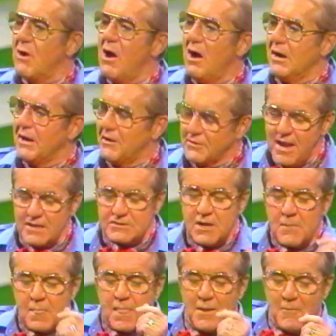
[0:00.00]
brought yes, here. you yes. brought
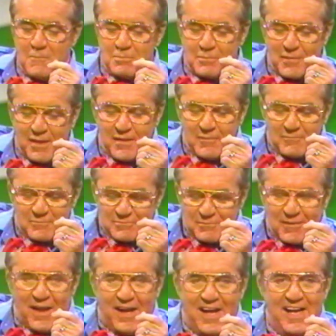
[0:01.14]
Henny
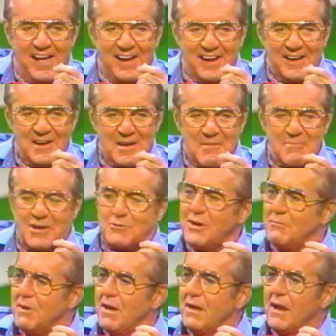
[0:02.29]
today.
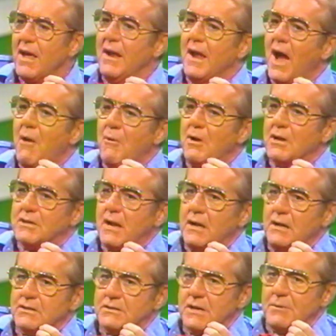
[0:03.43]
Between me and Henny, I want to
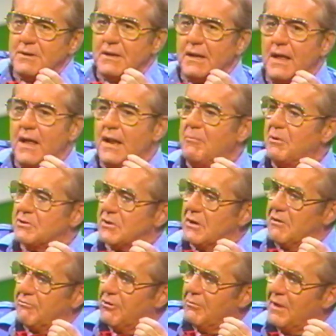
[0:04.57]
tell you something that Henny puts
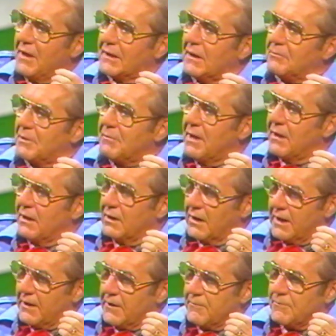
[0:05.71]
on a full makeup to mail a
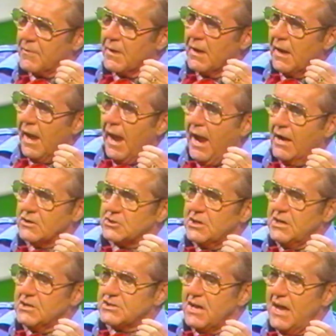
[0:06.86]
letter. And
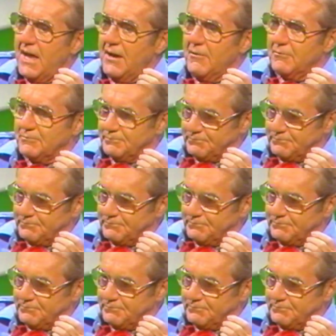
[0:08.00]
she has had,